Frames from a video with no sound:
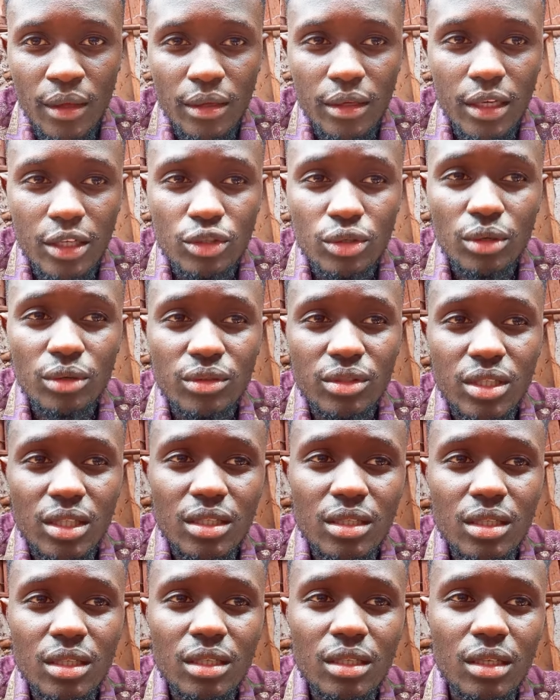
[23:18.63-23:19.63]
yeah so i was
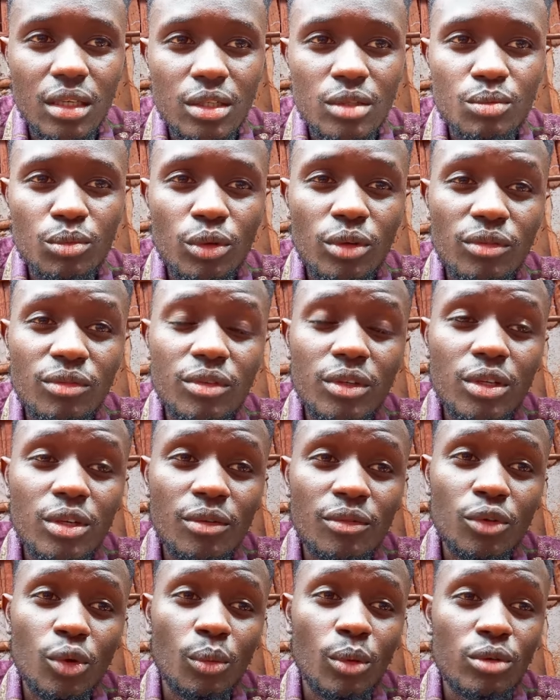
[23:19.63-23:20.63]
just taking a small video
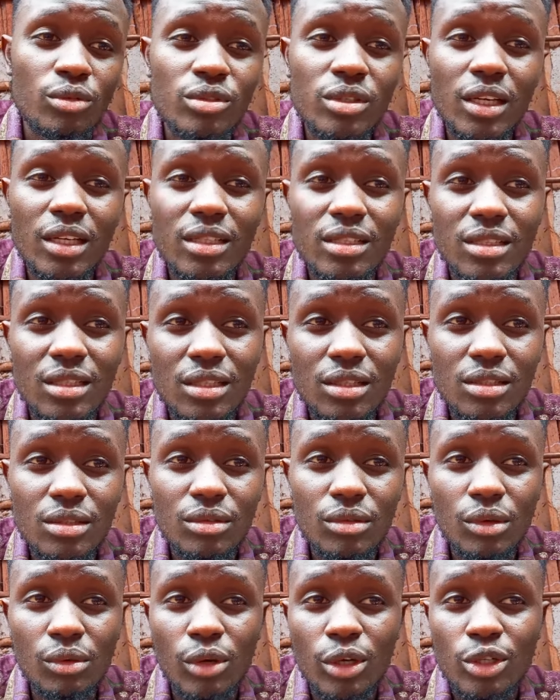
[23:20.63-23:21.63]
from outside since
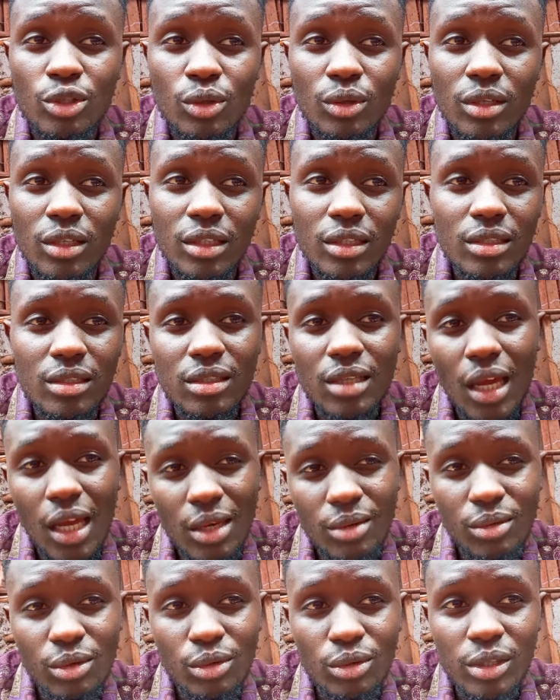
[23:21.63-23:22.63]
we were told
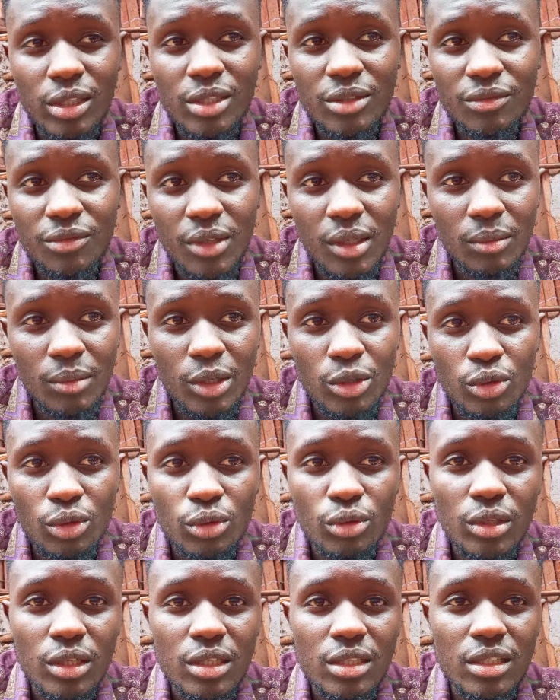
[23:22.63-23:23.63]
inside we couldn't film and we
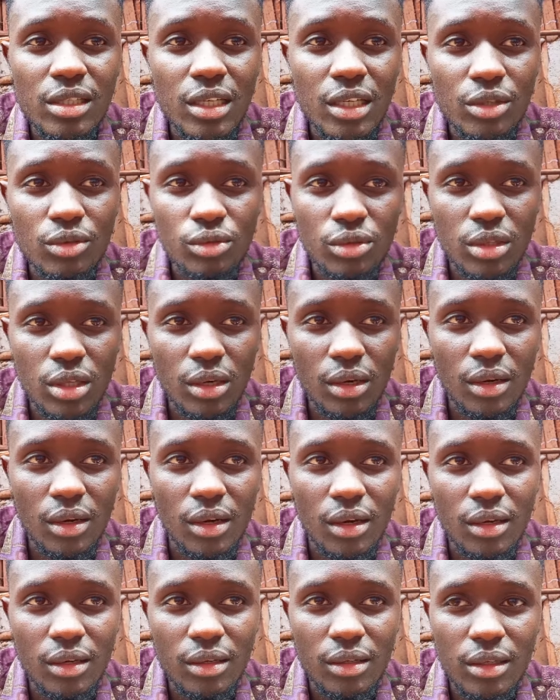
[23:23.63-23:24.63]
couldn't get with
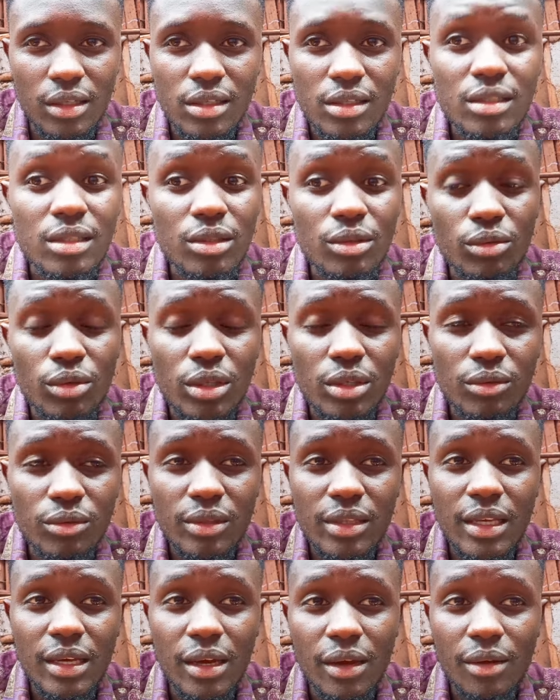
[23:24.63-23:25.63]
the in, in
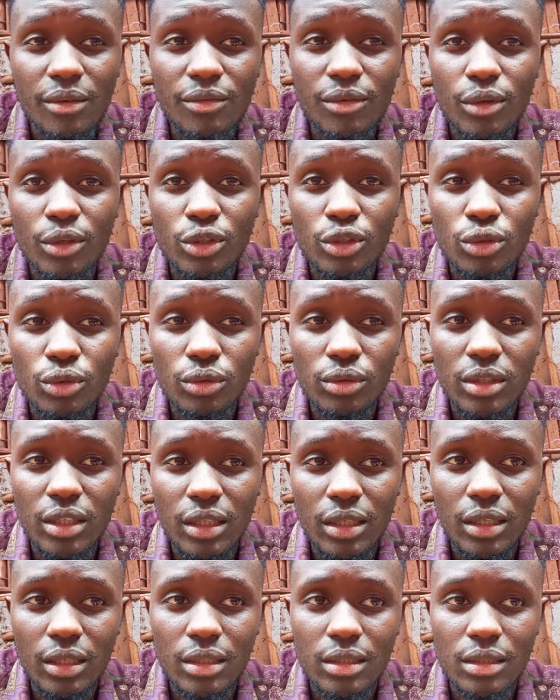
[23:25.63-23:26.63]
with the phone through the
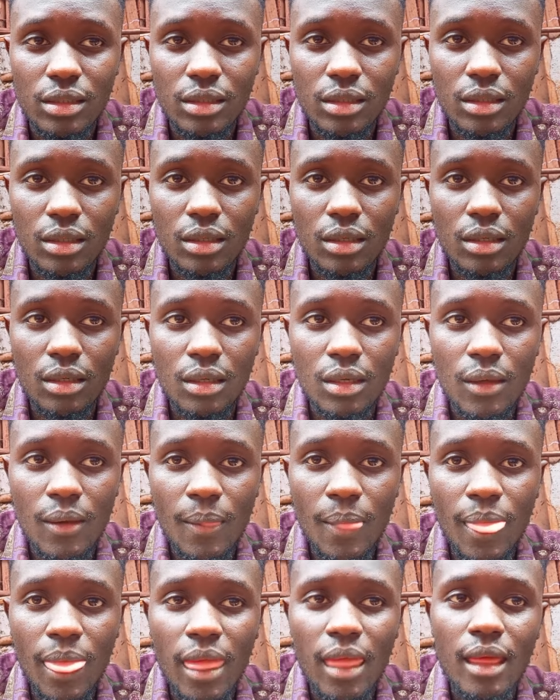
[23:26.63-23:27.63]
gate
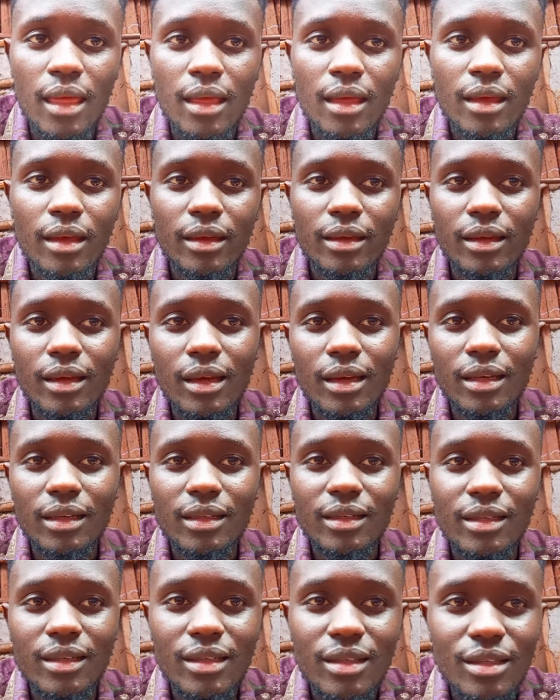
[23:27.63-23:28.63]
yeah
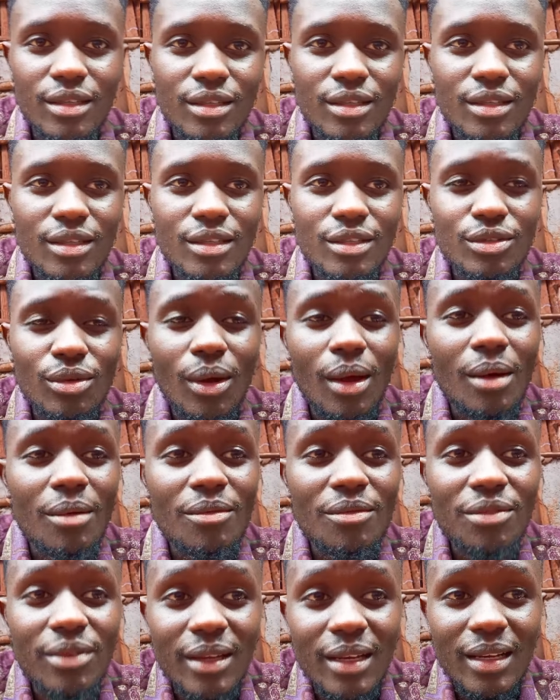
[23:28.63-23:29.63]
so
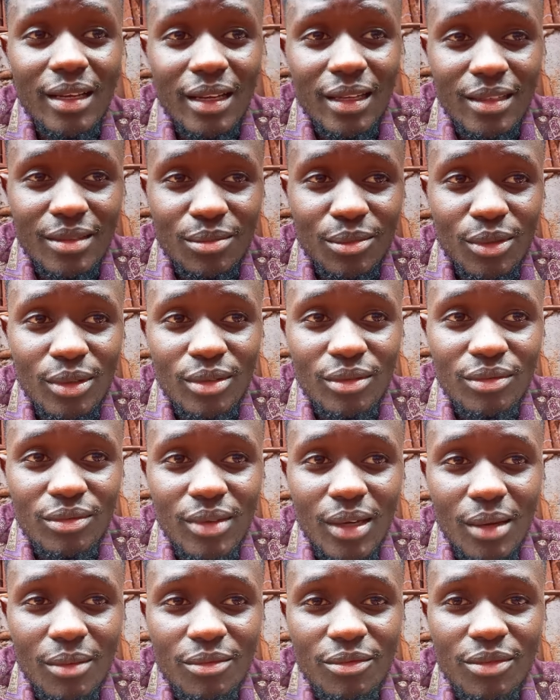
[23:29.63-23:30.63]
i'm feeling a small
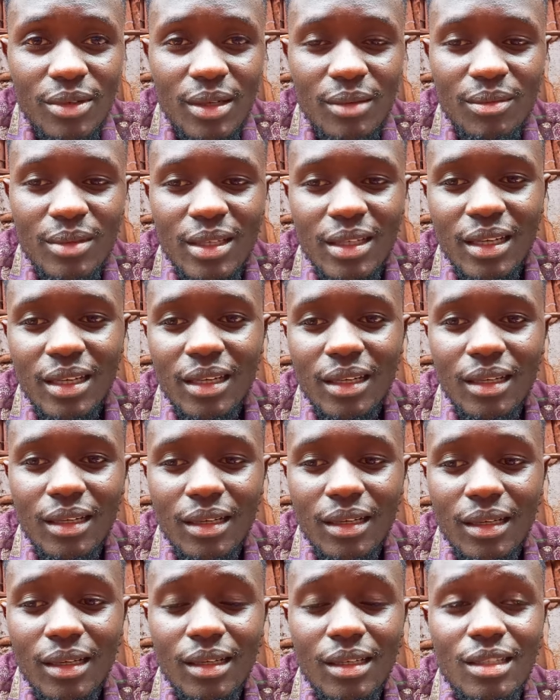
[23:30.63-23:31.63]
i'm filming
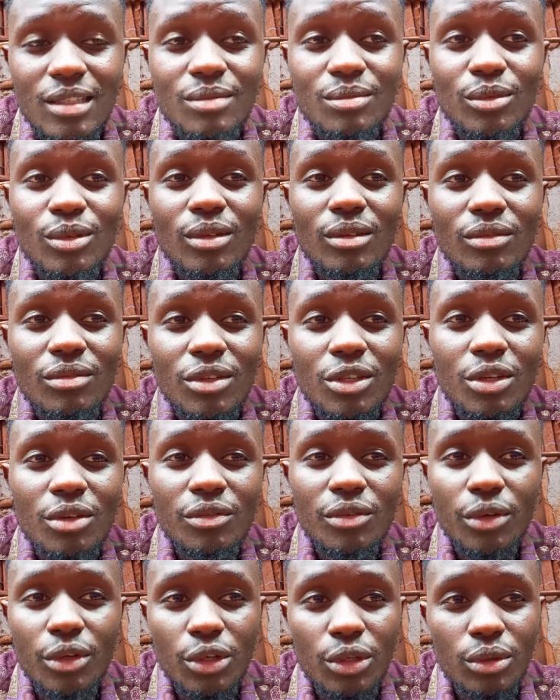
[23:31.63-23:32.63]
a small video
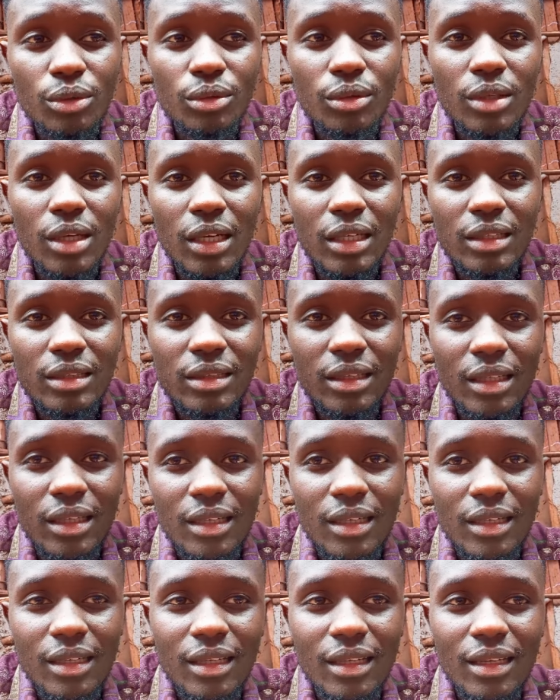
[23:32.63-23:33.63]
for you guys
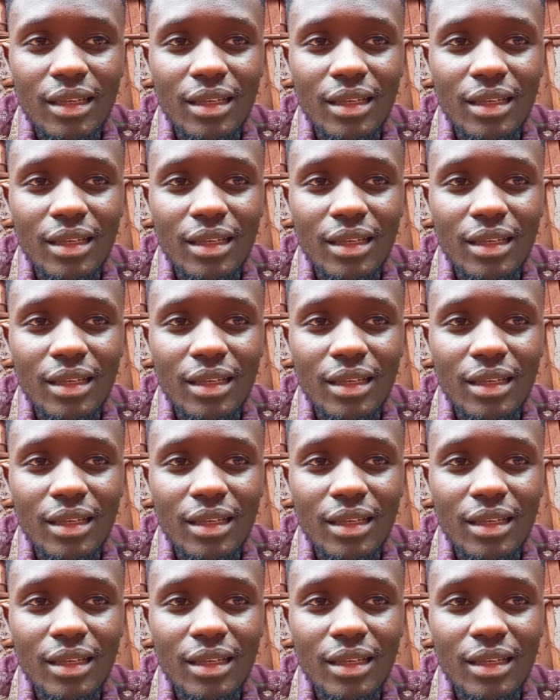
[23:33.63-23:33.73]
and